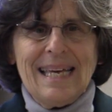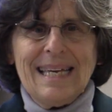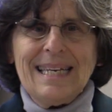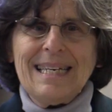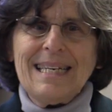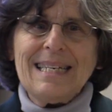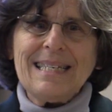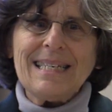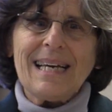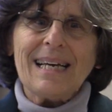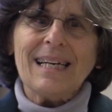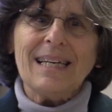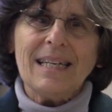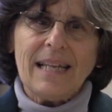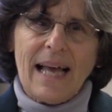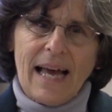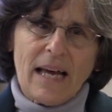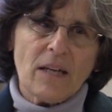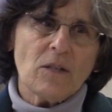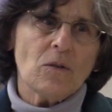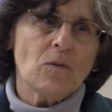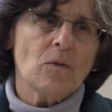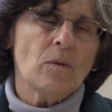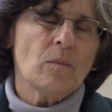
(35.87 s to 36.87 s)
is a
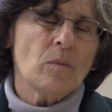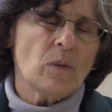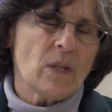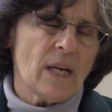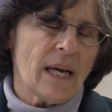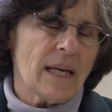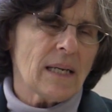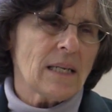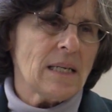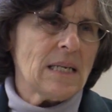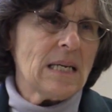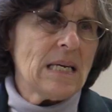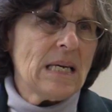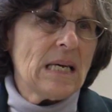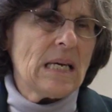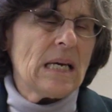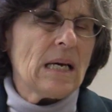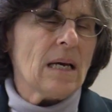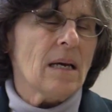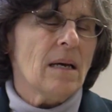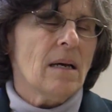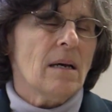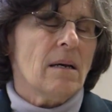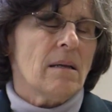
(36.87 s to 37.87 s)
classroom
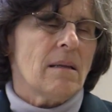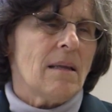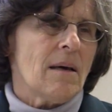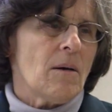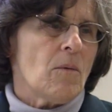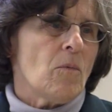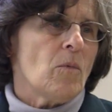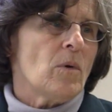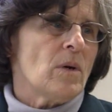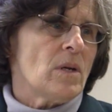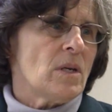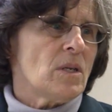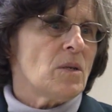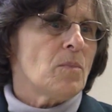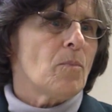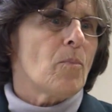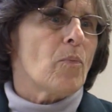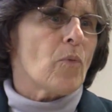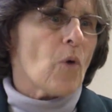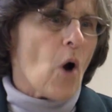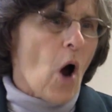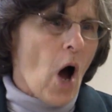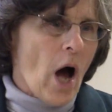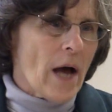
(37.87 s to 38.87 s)
technique that was
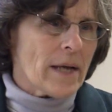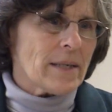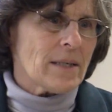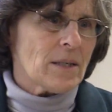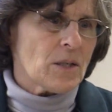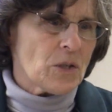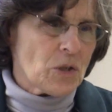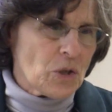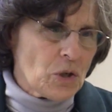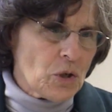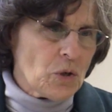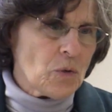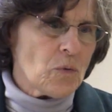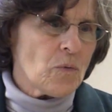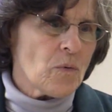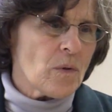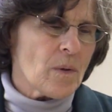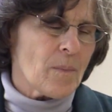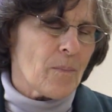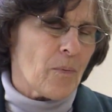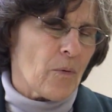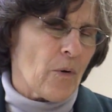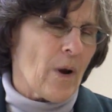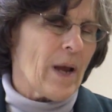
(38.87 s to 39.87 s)
brought to
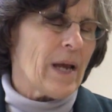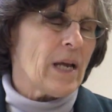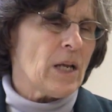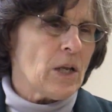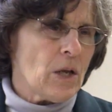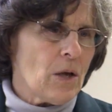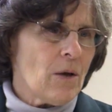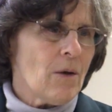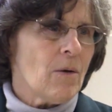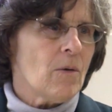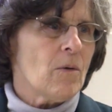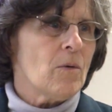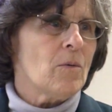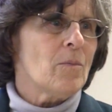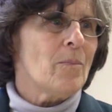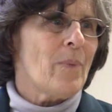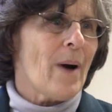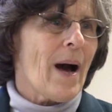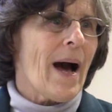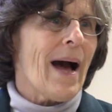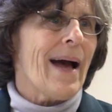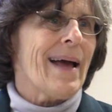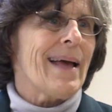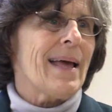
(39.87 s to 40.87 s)
the Brain U
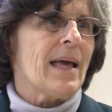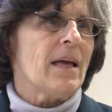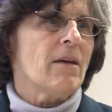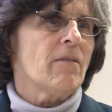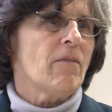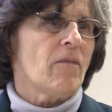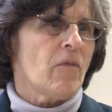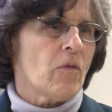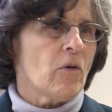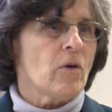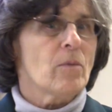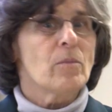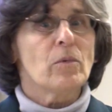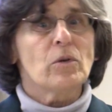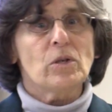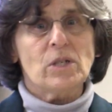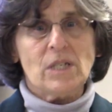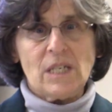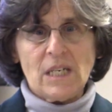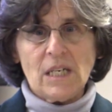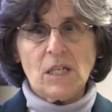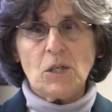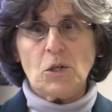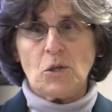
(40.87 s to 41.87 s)
by a former
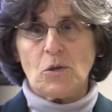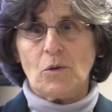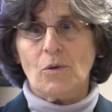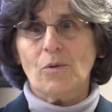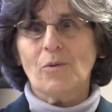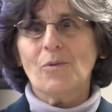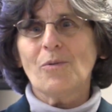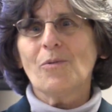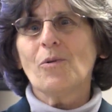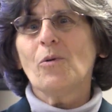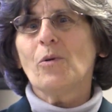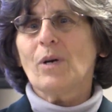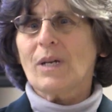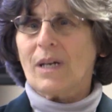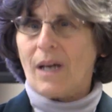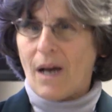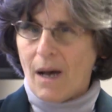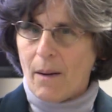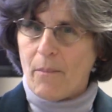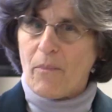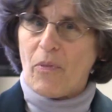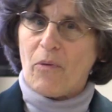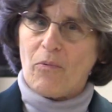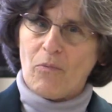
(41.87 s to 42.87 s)
teacher who had
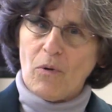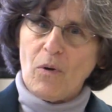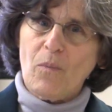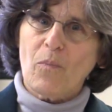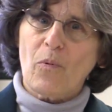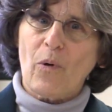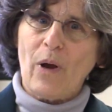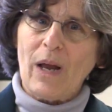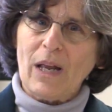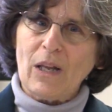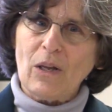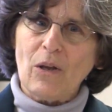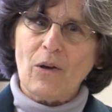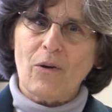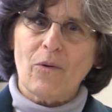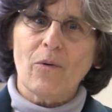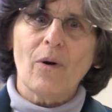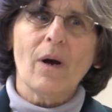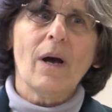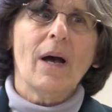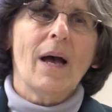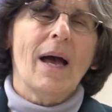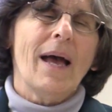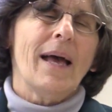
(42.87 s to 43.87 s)
come through Brain
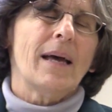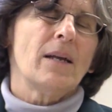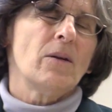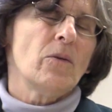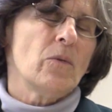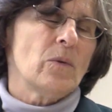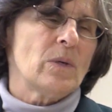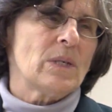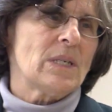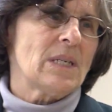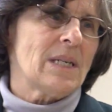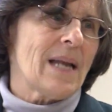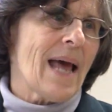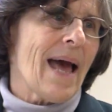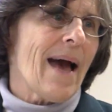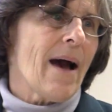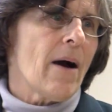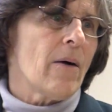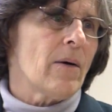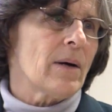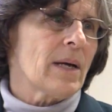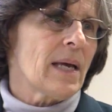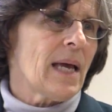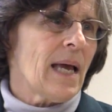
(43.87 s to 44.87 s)
U and who is
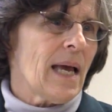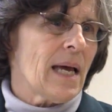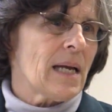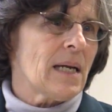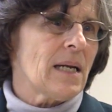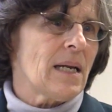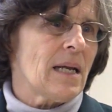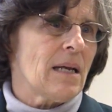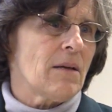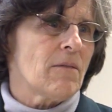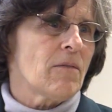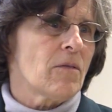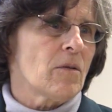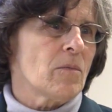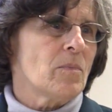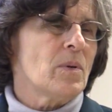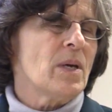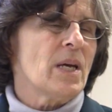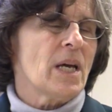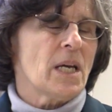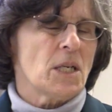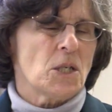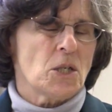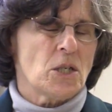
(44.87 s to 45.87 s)
now a candidate for a
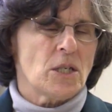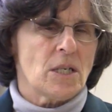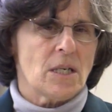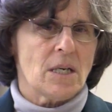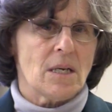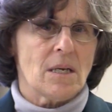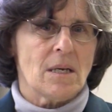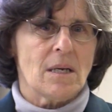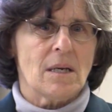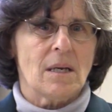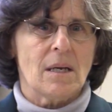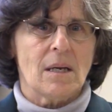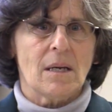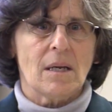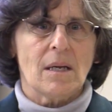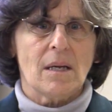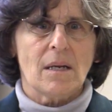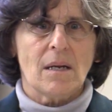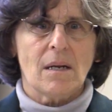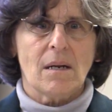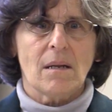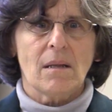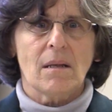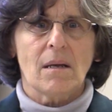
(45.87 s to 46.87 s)
PhD
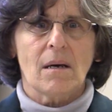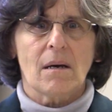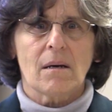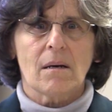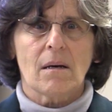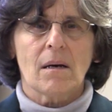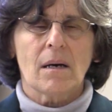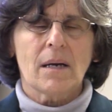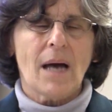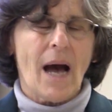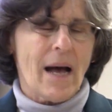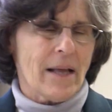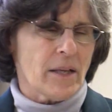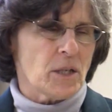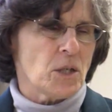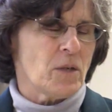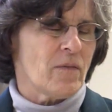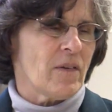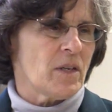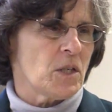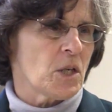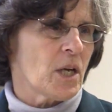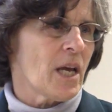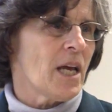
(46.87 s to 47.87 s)
in the
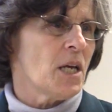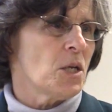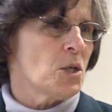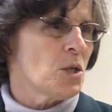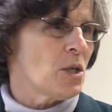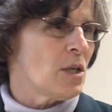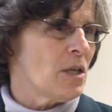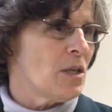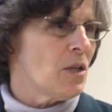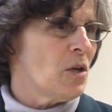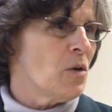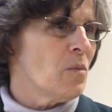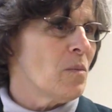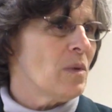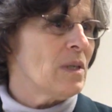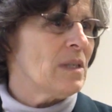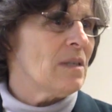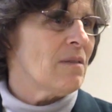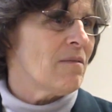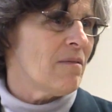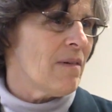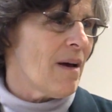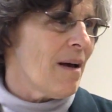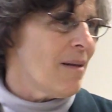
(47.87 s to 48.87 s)
College of Education and Human
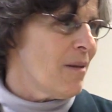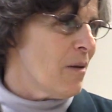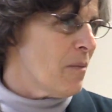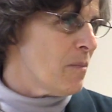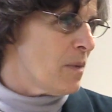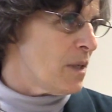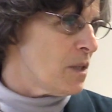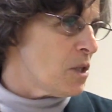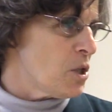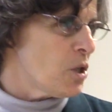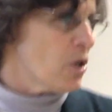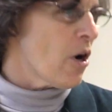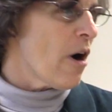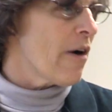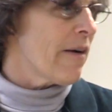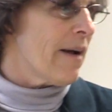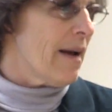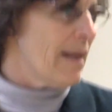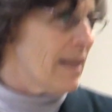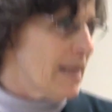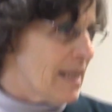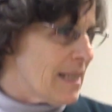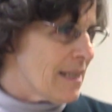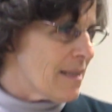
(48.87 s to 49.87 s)
Development, Shar
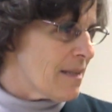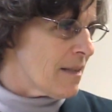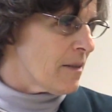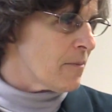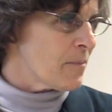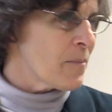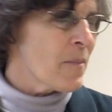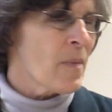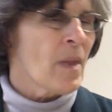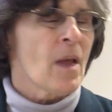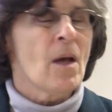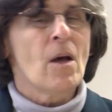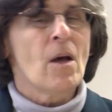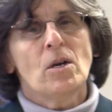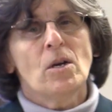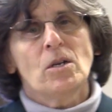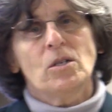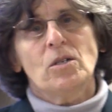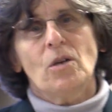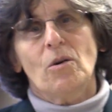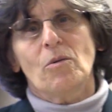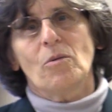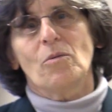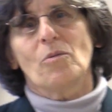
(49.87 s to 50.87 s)
Ellingson.
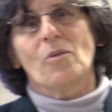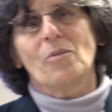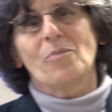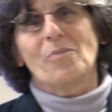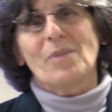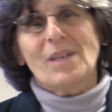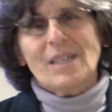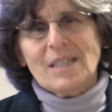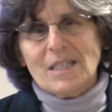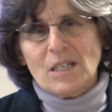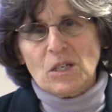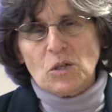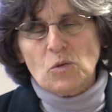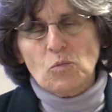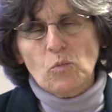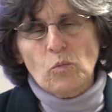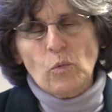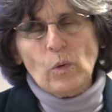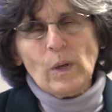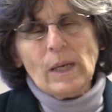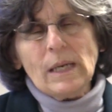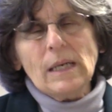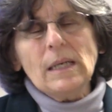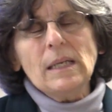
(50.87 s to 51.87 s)
So this is
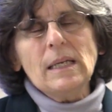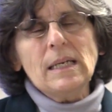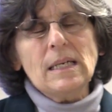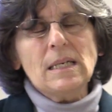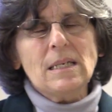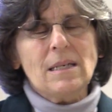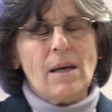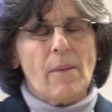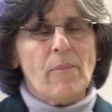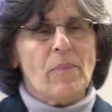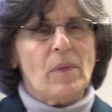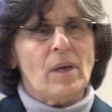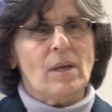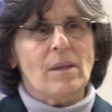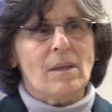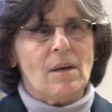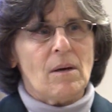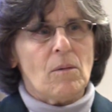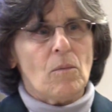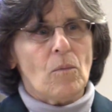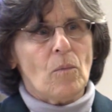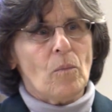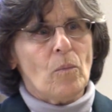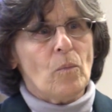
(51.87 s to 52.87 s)
really something
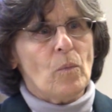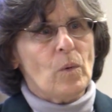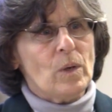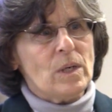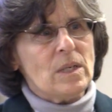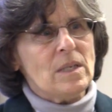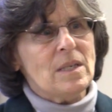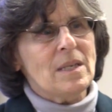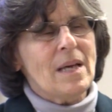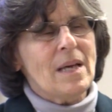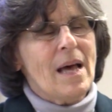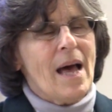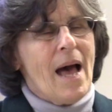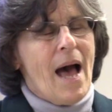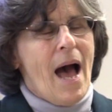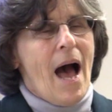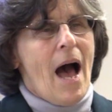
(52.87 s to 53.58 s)
that was